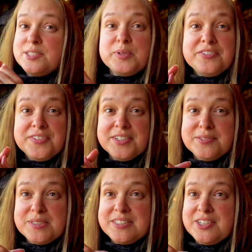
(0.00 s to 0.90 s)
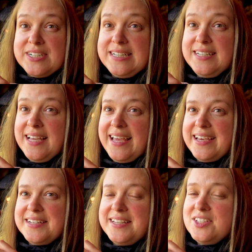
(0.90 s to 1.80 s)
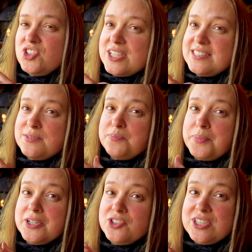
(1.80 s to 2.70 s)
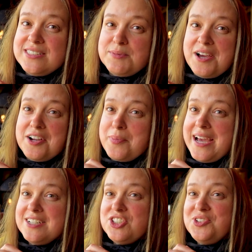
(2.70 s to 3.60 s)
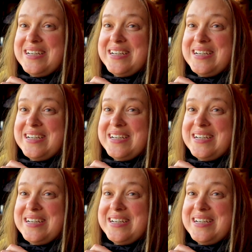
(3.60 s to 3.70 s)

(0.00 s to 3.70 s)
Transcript: Springfield, Missouri, and he just purchased Dogpatch